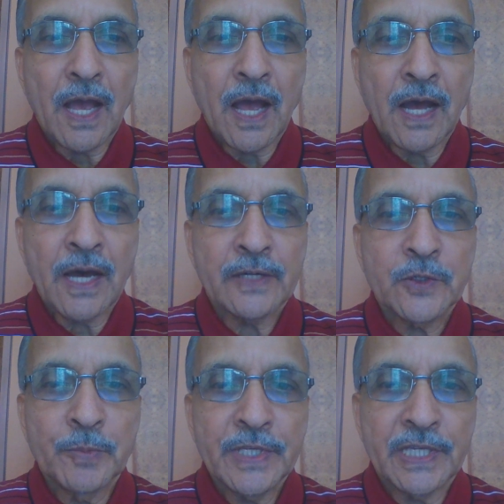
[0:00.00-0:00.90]
are
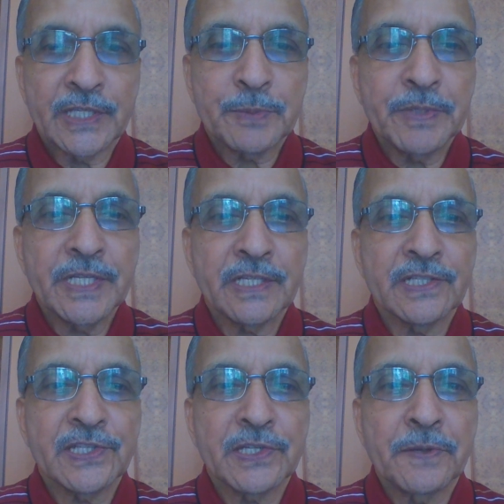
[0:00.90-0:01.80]
to be
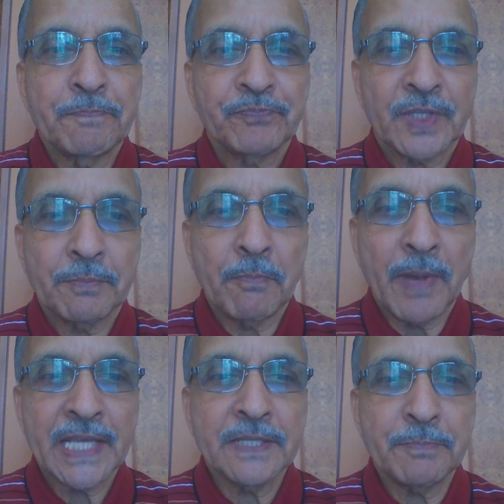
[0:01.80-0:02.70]
experienced
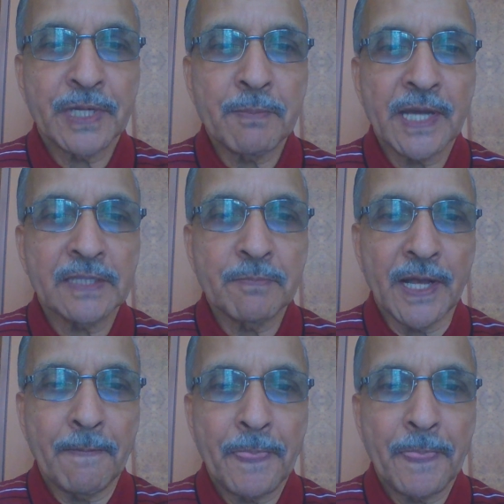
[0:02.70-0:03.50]
by the Paramatma.